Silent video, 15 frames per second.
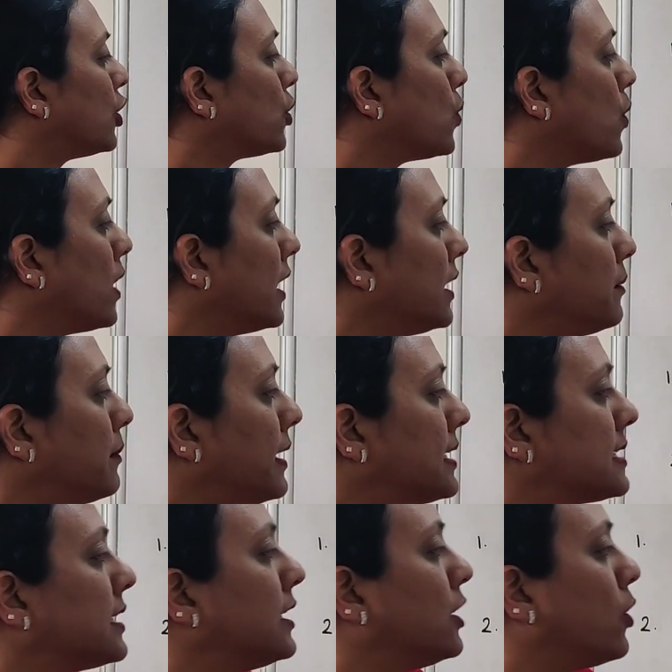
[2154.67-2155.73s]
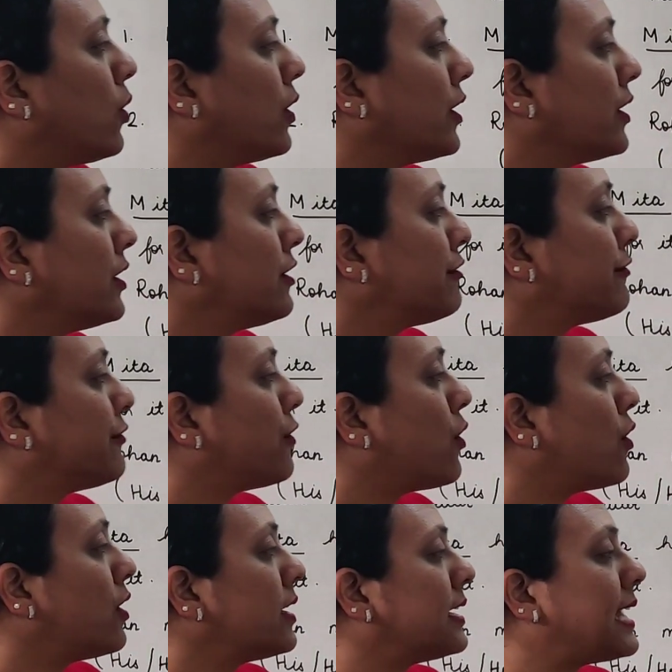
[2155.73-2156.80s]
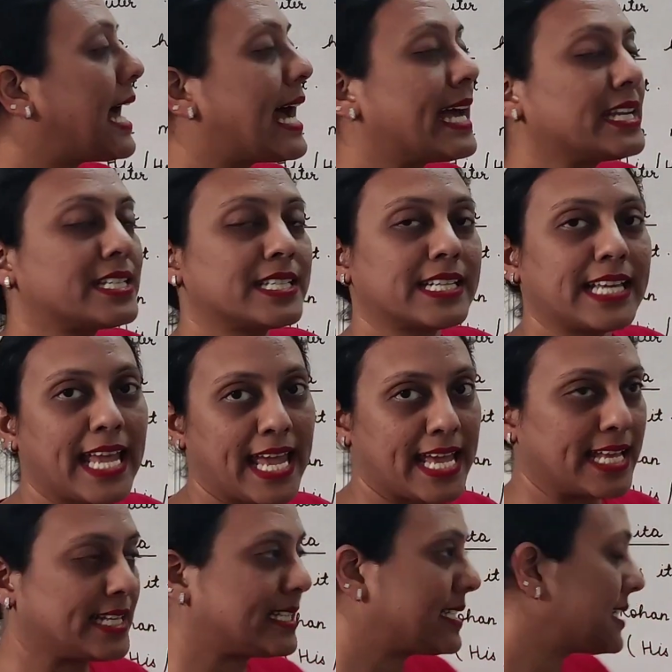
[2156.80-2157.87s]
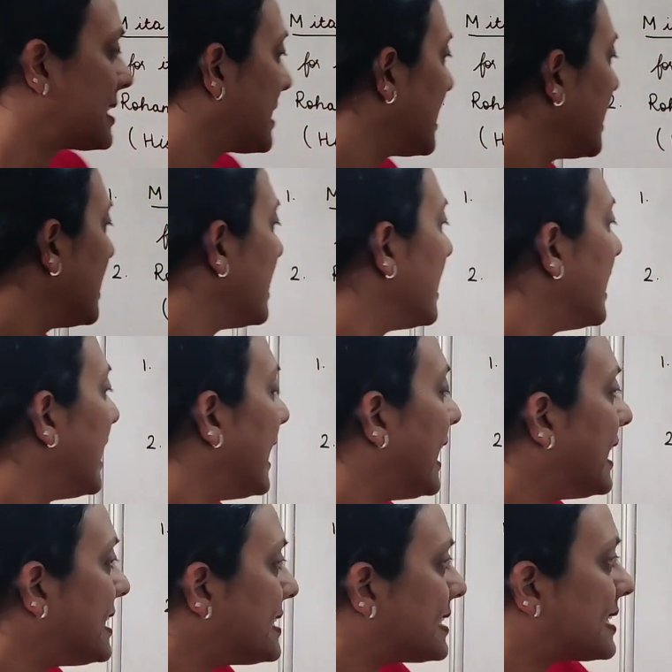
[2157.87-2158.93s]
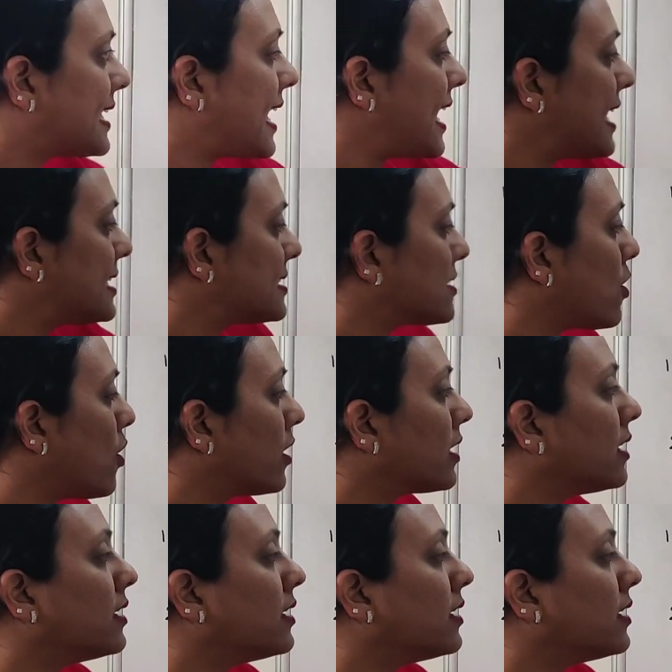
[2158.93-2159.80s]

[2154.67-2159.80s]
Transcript: Rohan met a lawyer for dash case. His case or